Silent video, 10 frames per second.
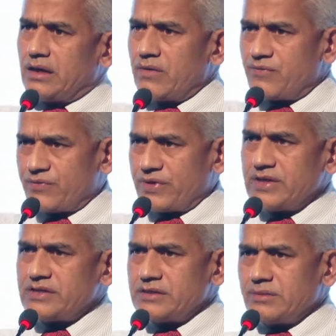a
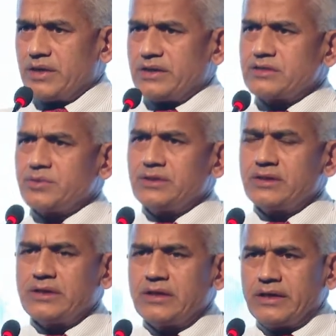phrase in management,
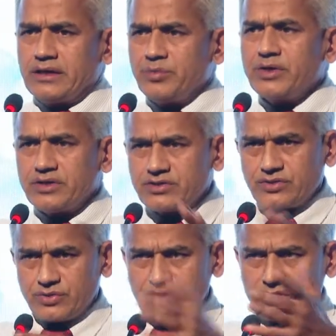in big
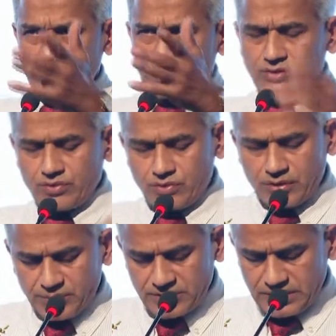institutions that you
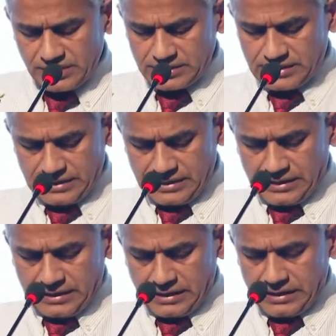represent,
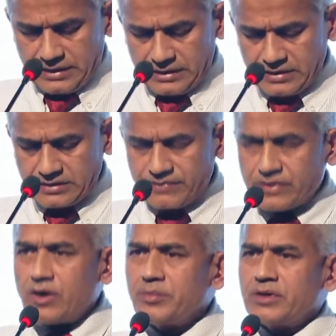this
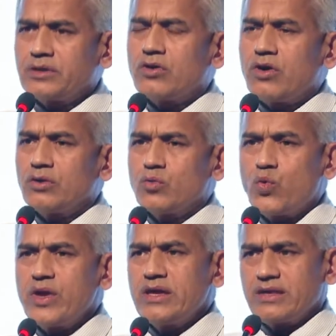phenomenon called
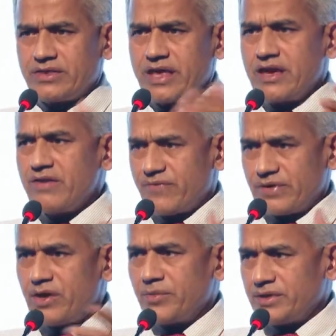we-they
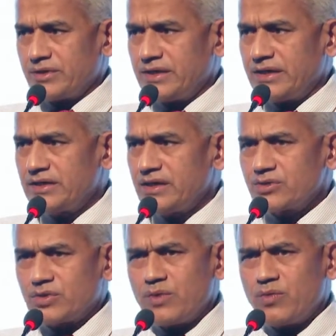phenomenon, right?
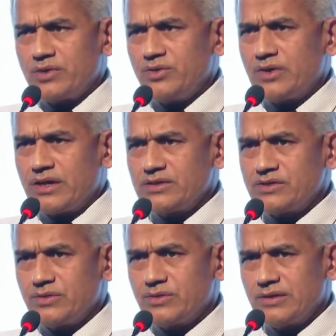So I want you guys
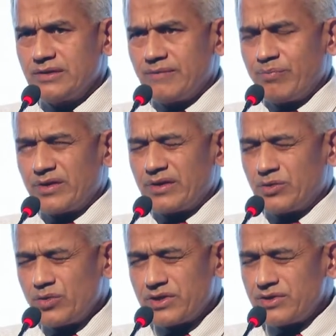to
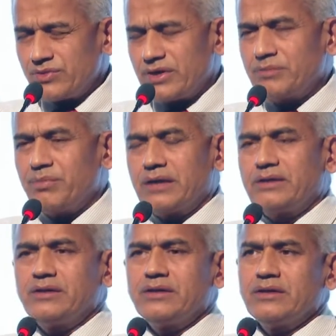look into that
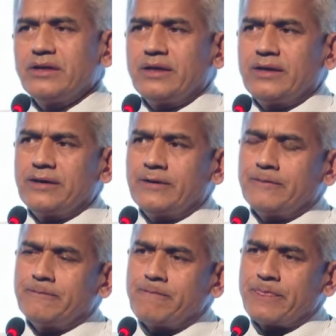matter
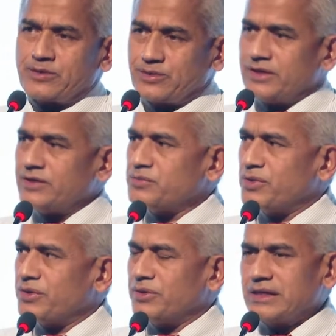today,
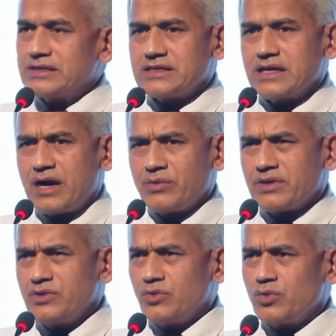tomorrow, and see how
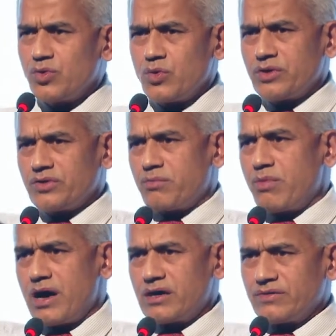can you lower the
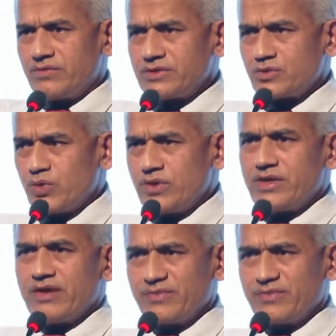bar of this we there